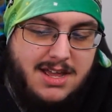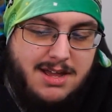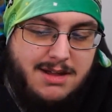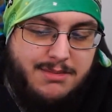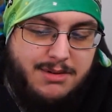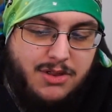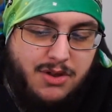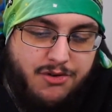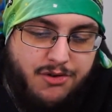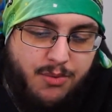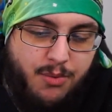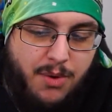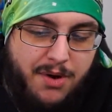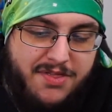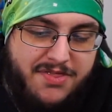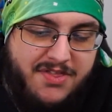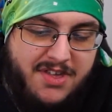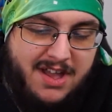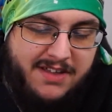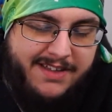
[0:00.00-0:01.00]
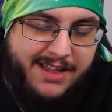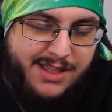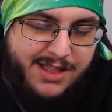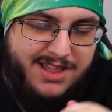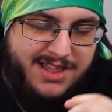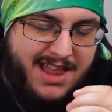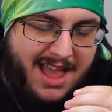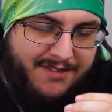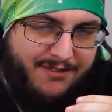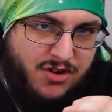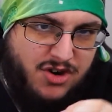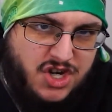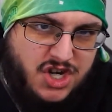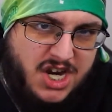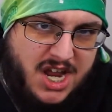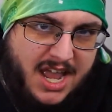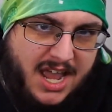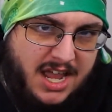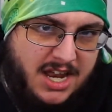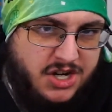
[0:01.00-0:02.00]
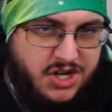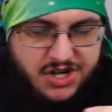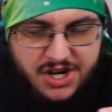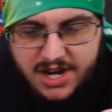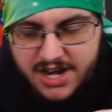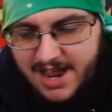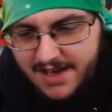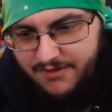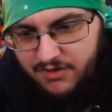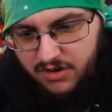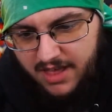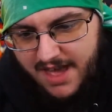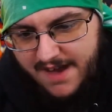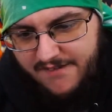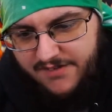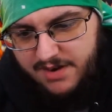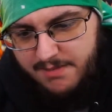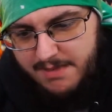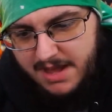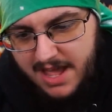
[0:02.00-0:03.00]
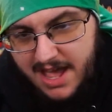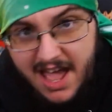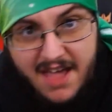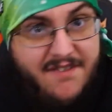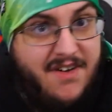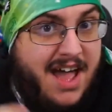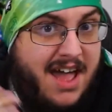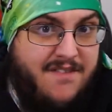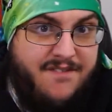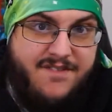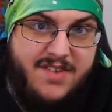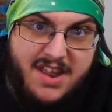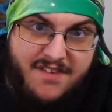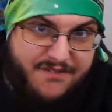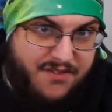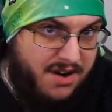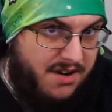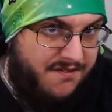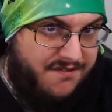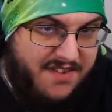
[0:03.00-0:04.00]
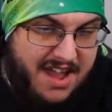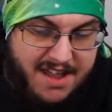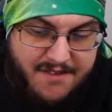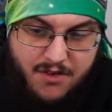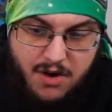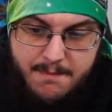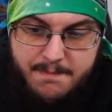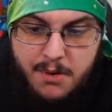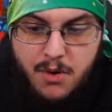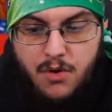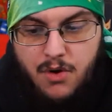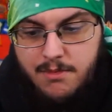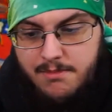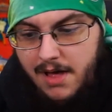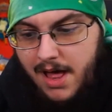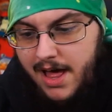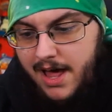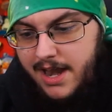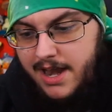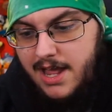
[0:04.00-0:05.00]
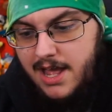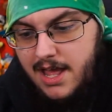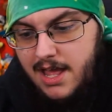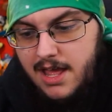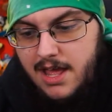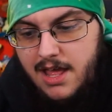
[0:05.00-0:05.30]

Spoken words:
But there's one thing that's never changed and never left me. I've had different favorite Pokemon.